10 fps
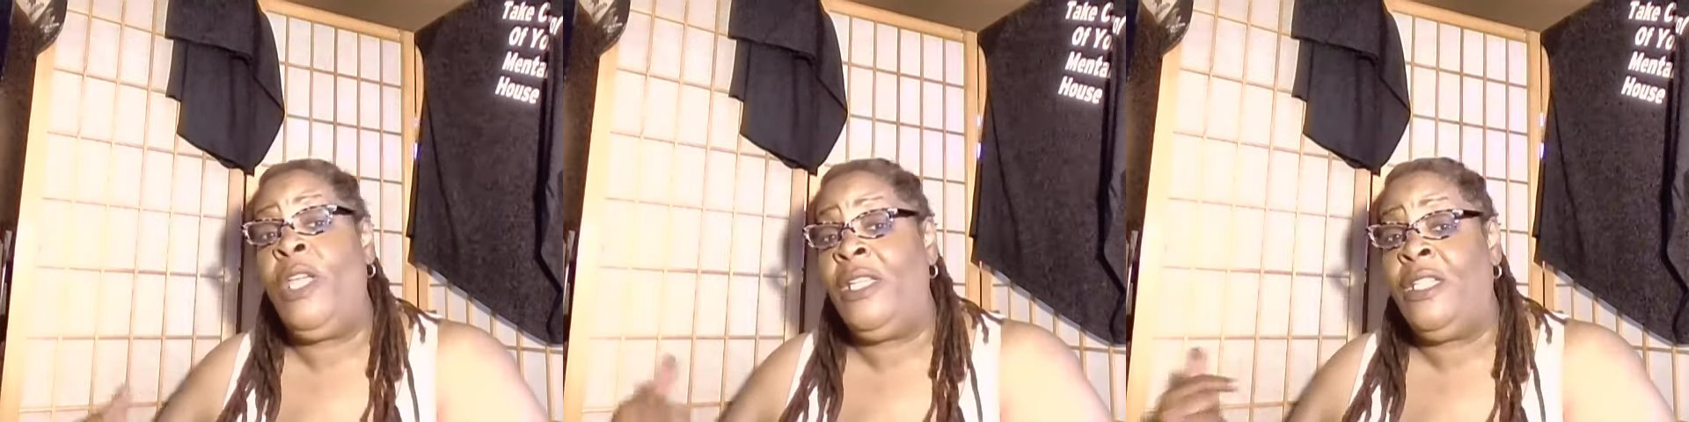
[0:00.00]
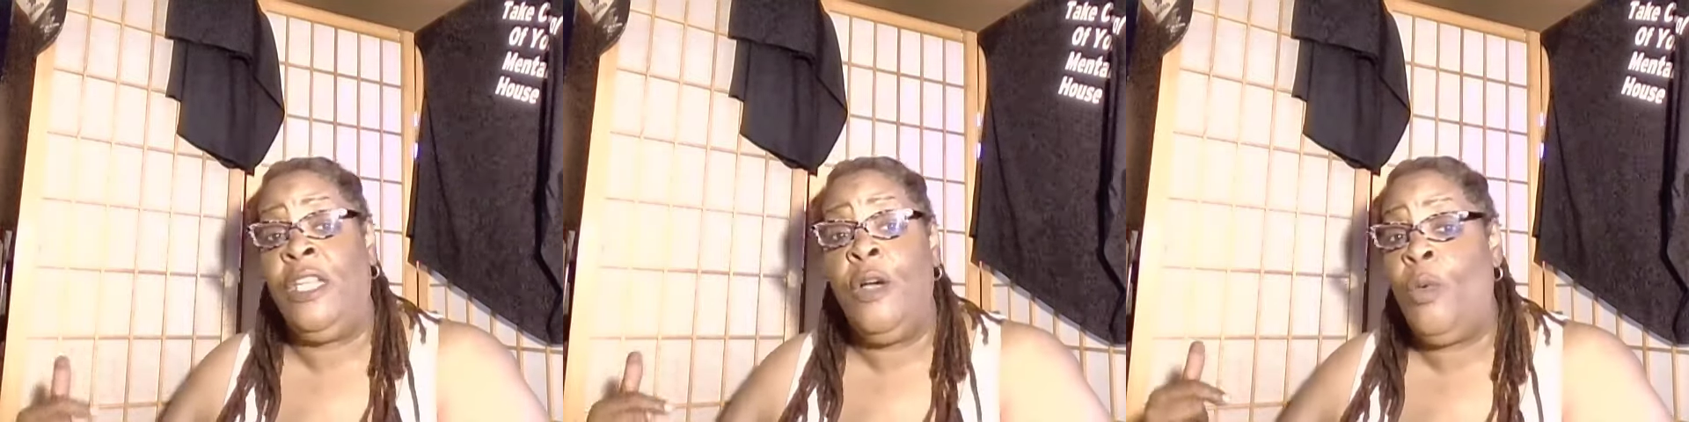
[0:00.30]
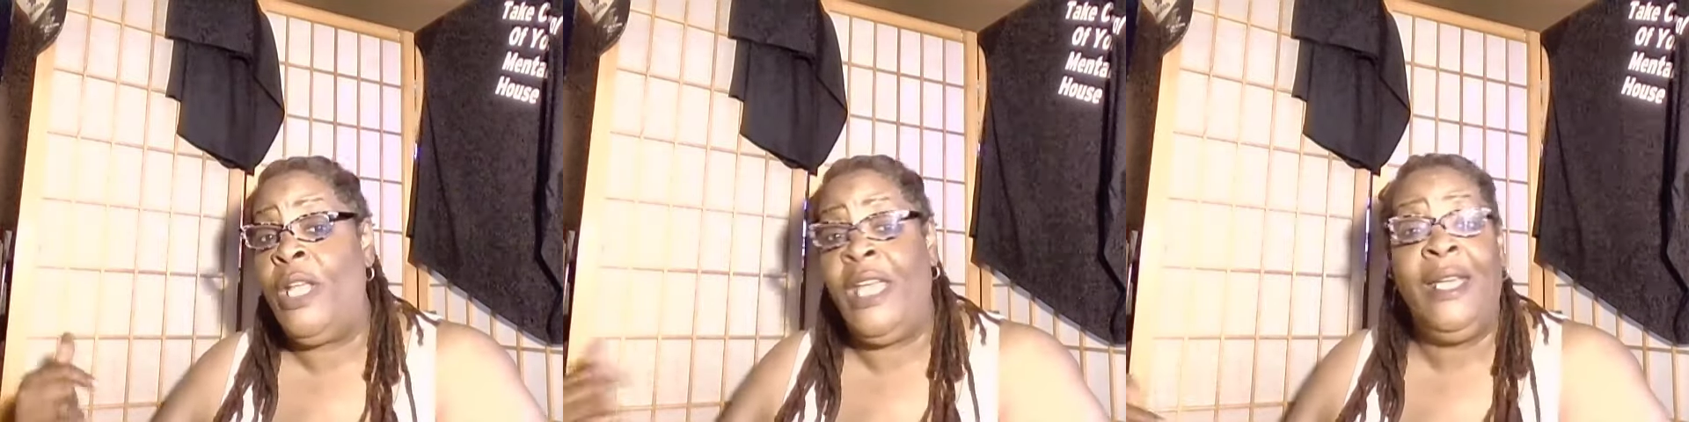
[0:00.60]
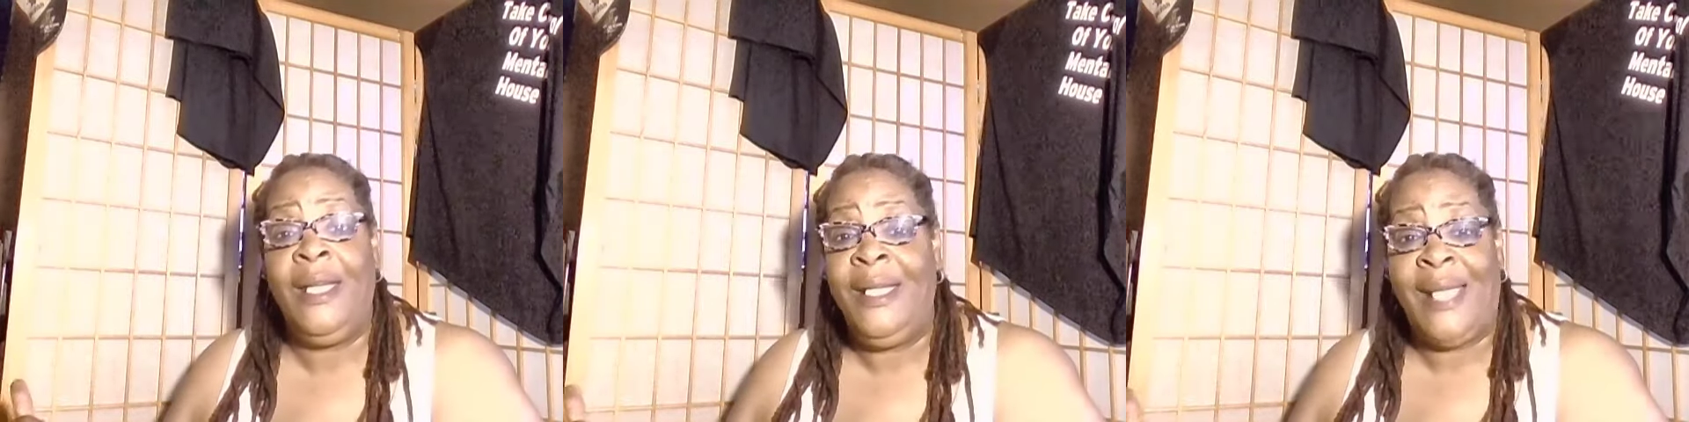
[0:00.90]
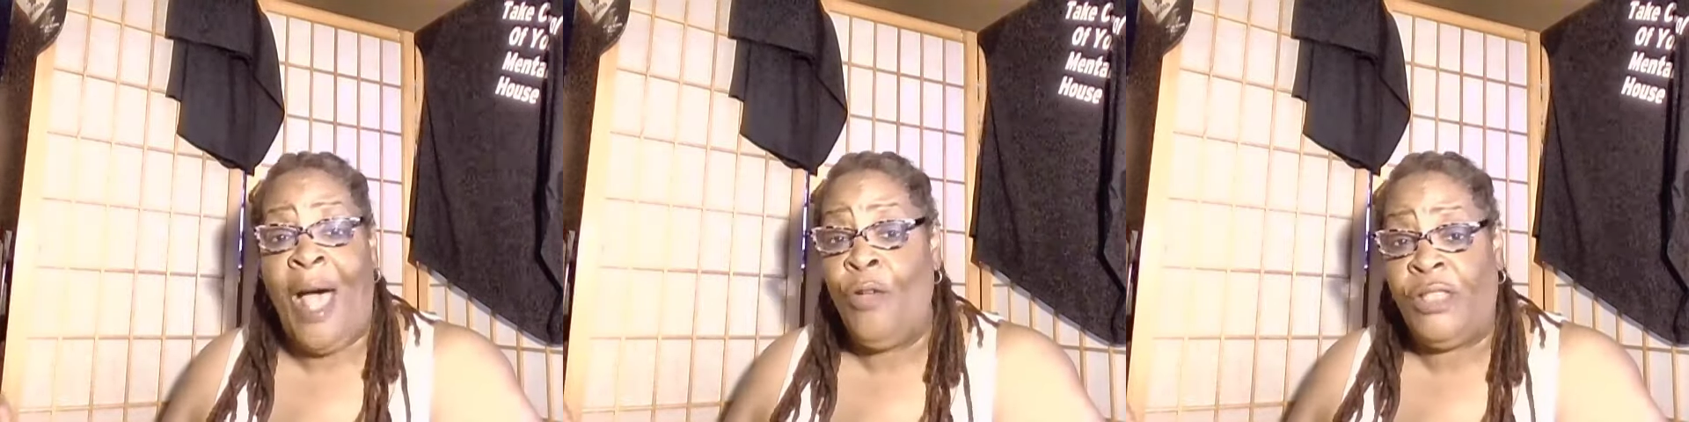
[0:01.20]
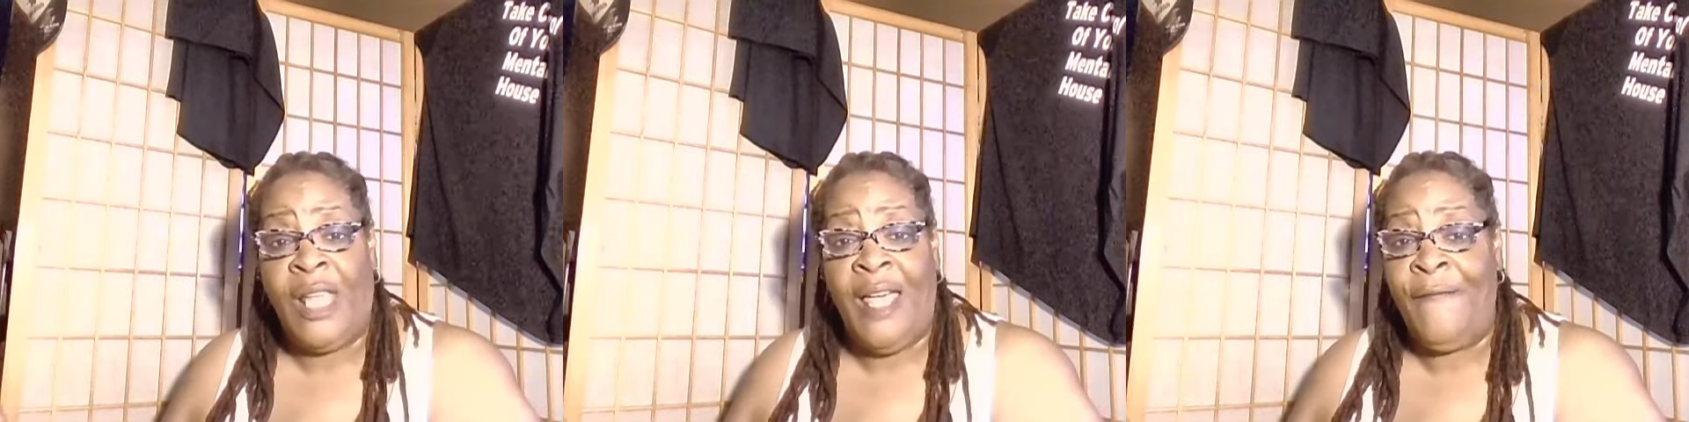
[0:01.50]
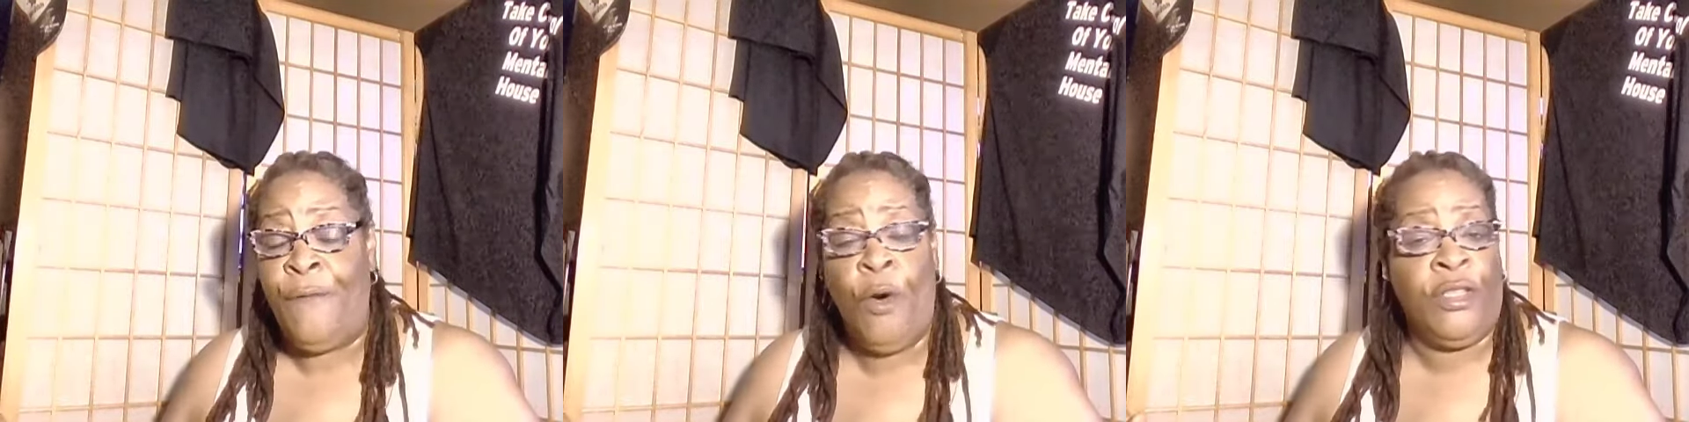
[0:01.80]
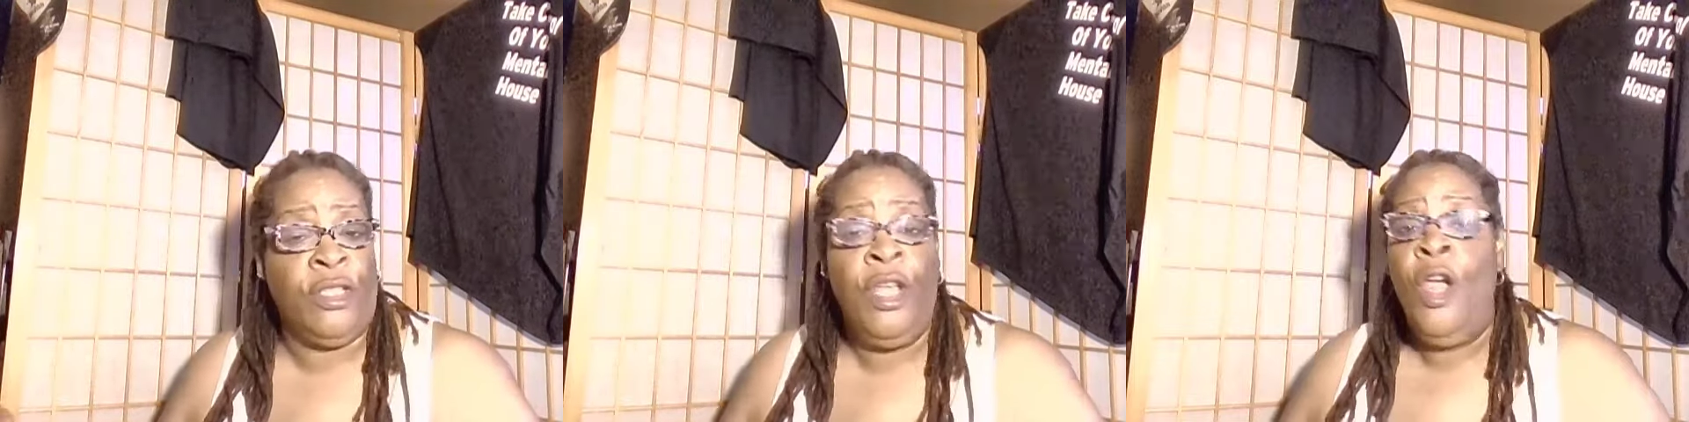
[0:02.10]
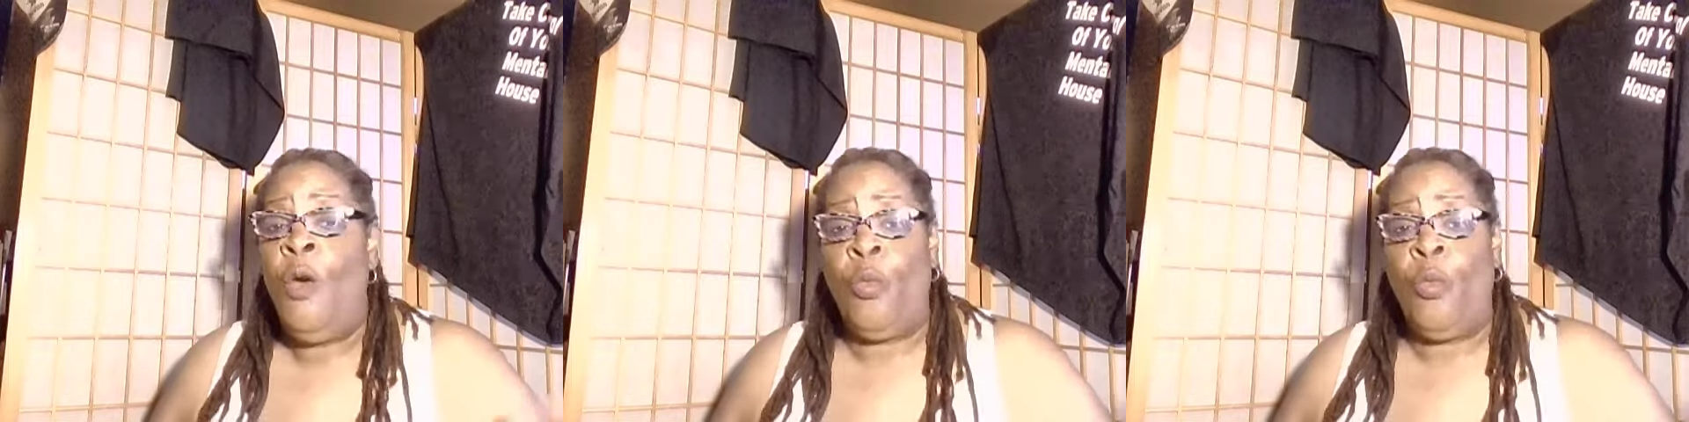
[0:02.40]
we can deal with any of these outside forces.